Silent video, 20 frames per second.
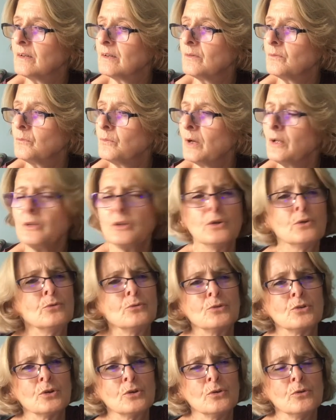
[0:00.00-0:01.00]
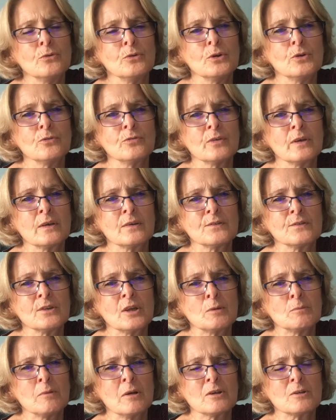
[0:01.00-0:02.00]
when you do, you feel
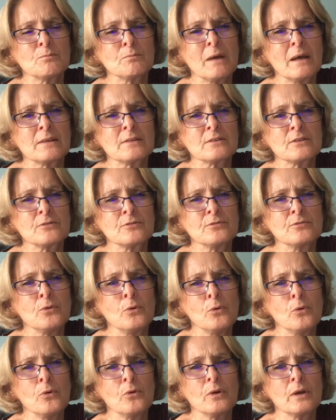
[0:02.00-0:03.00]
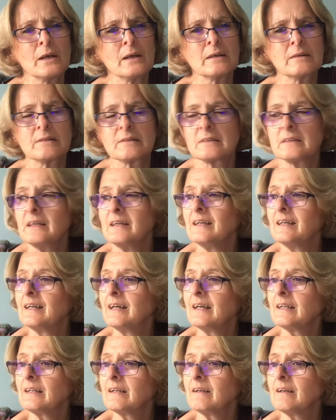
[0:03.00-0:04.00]
so much better for it.
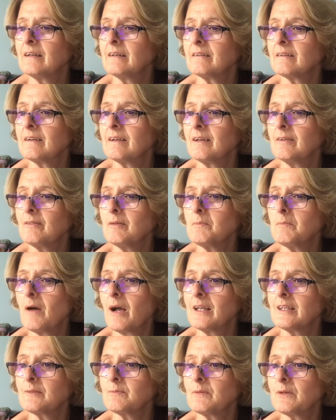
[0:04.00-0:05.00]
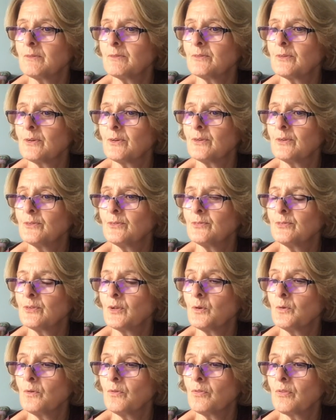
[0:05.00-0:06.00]
And it reminds me of a
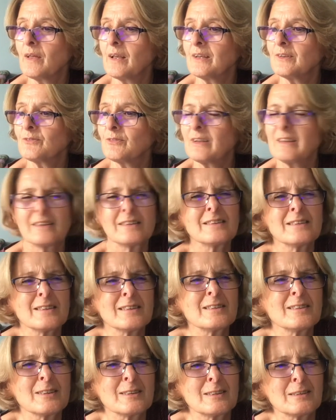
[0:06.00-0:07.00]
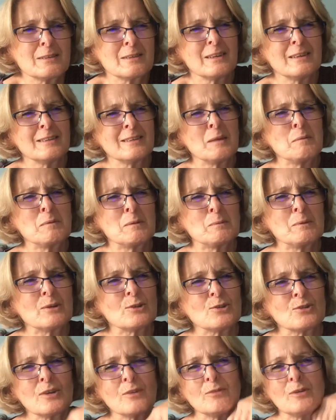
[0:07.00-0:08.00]
few things, really. It seems a
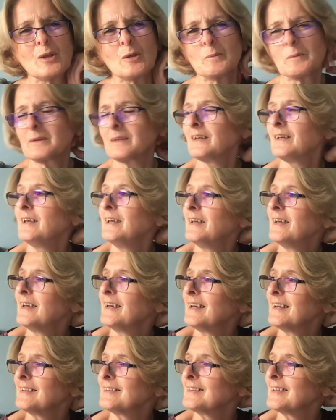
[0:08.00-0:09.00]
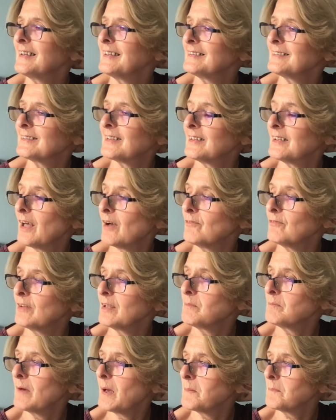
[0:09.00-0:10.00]
bit trivial, but it's a
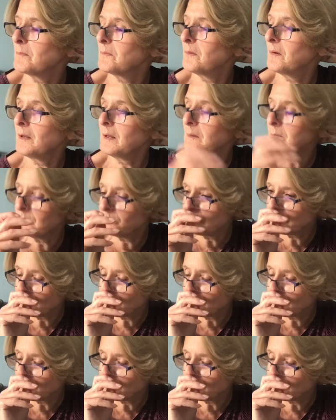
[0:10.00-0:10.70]
lovely memory.